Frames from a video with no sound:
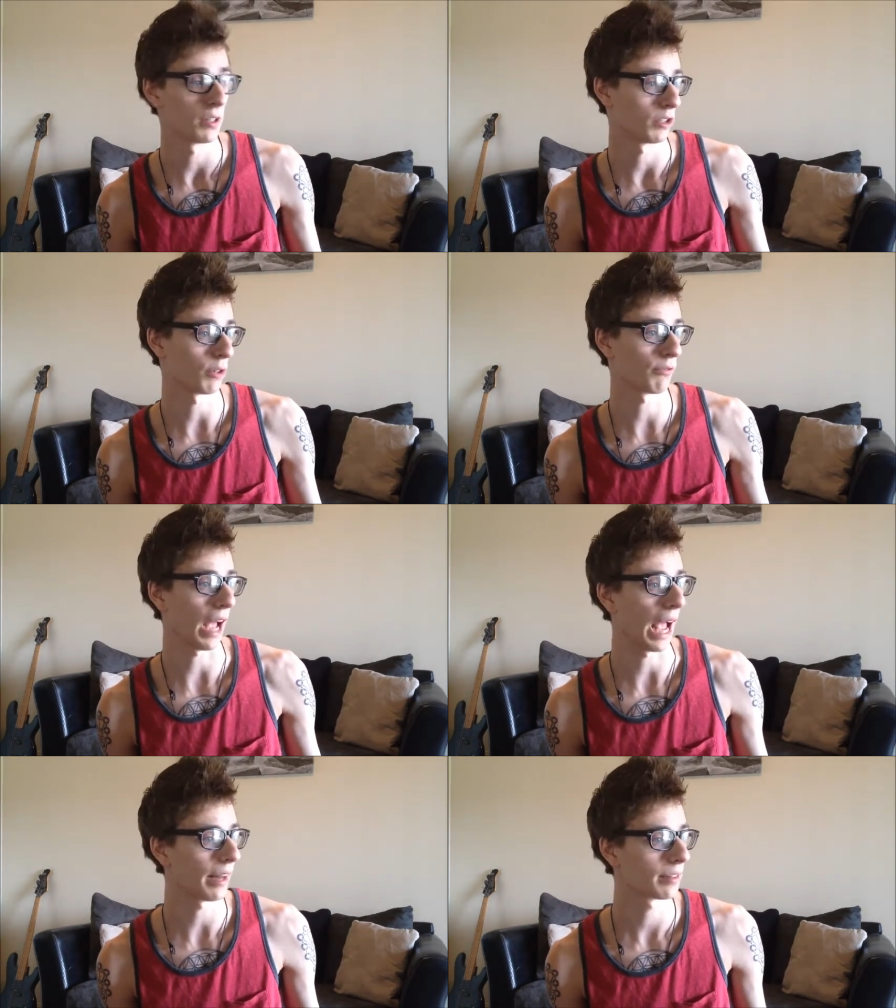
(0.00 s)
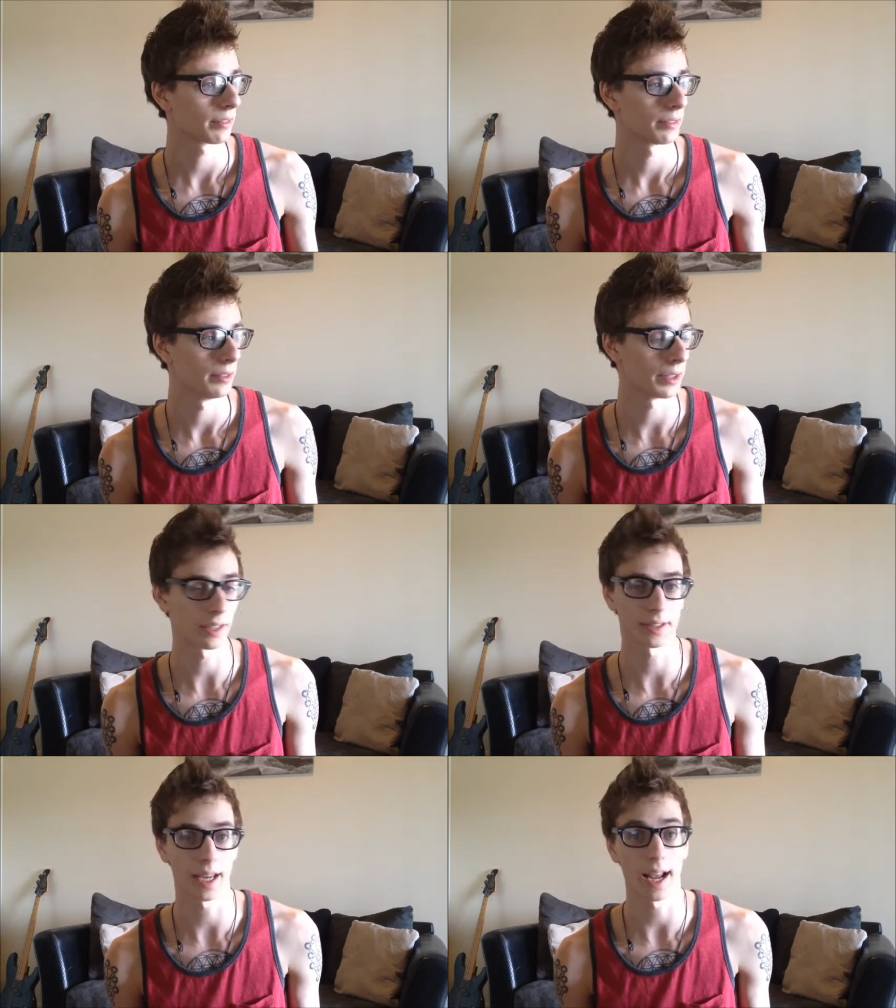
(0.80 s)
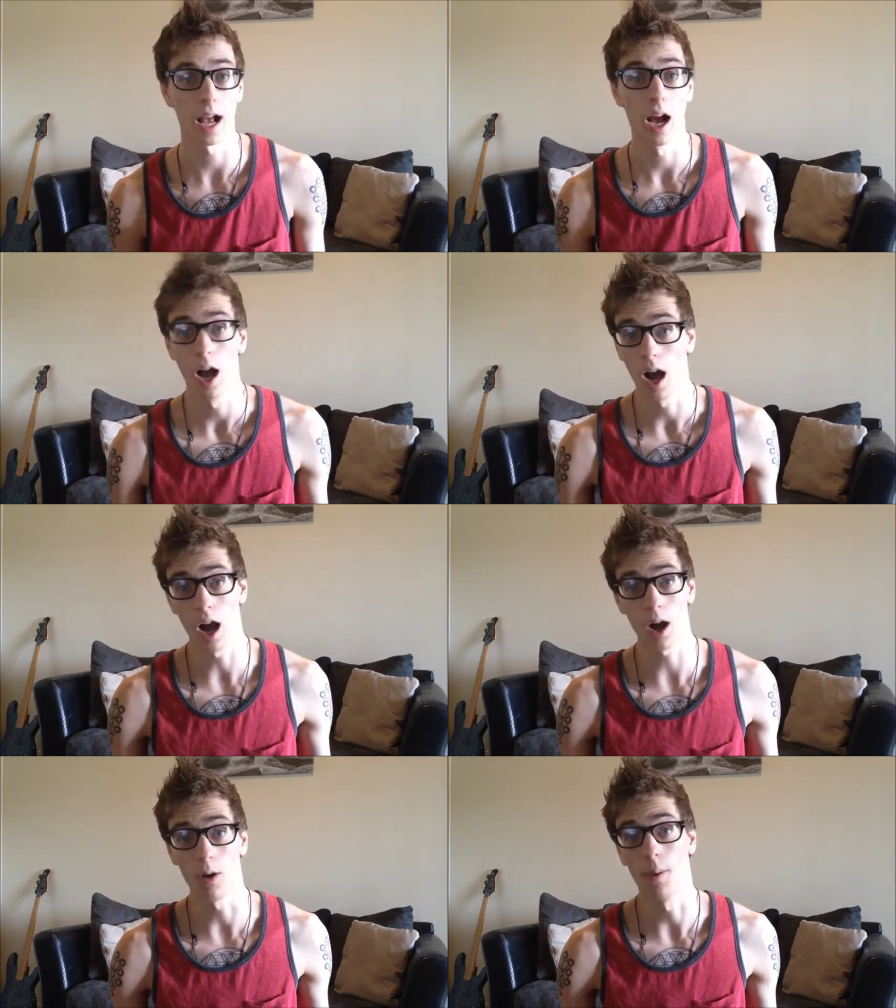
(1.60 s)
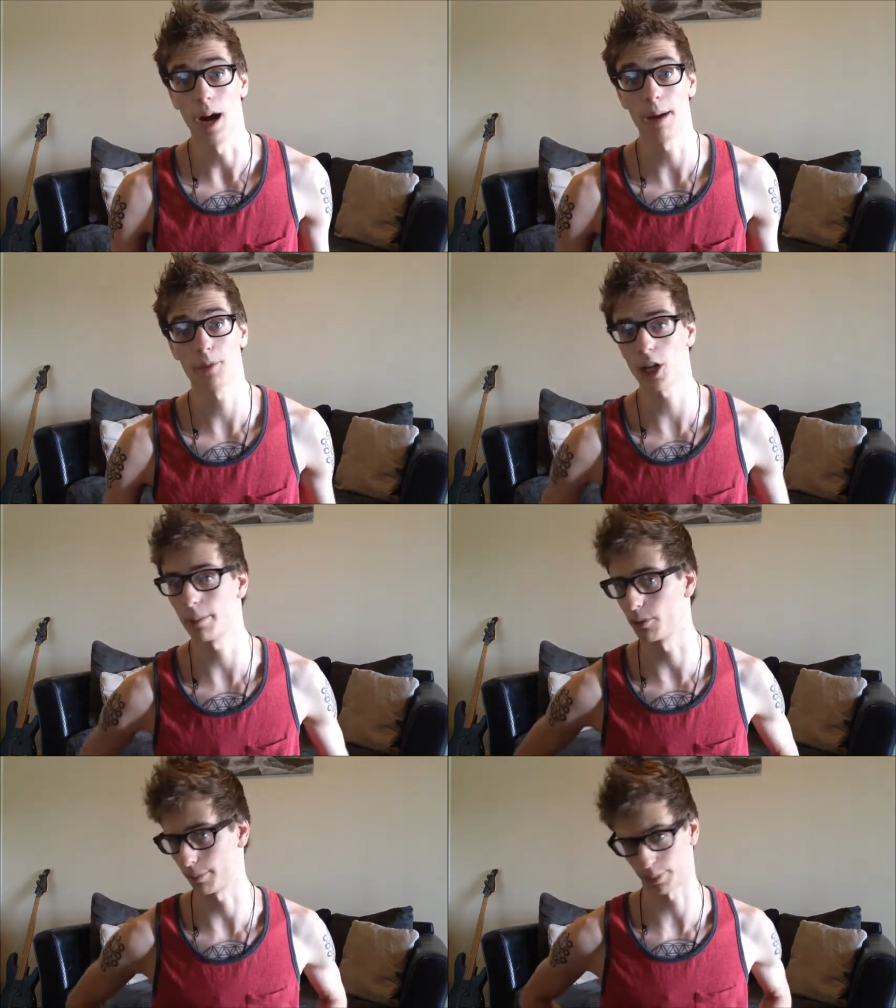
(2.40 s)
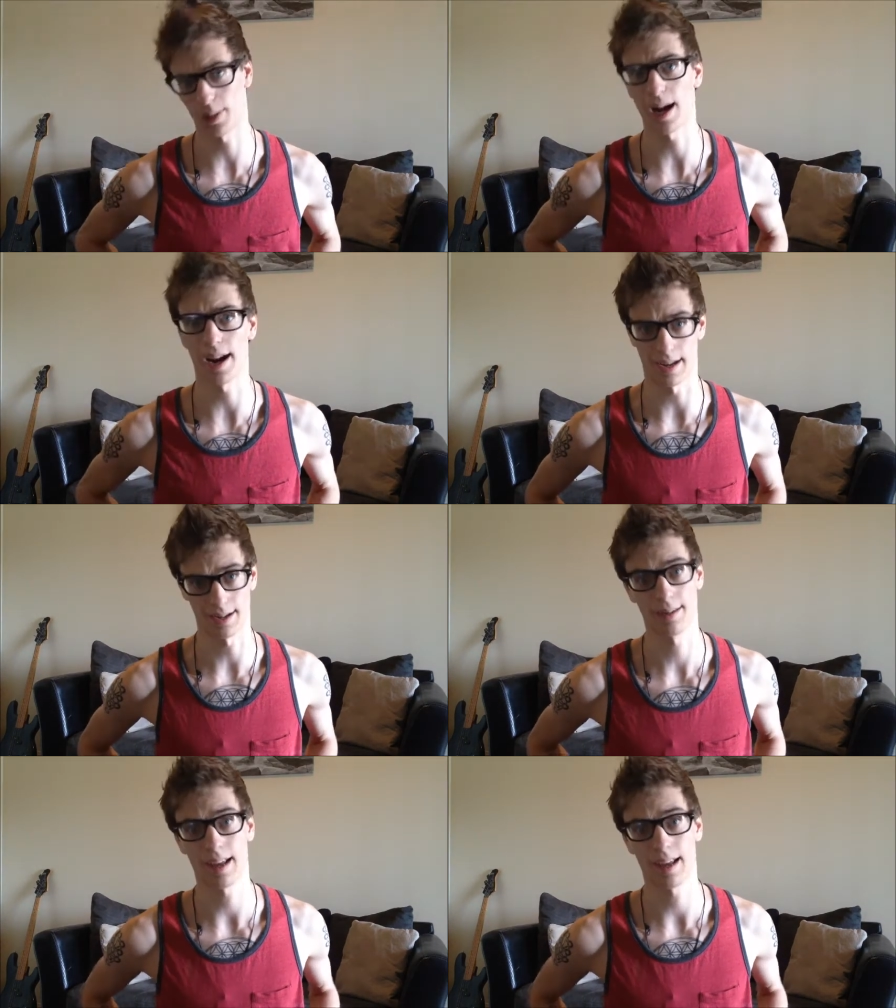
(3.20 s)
you're fat, you could say, oh, I'm chubby with pride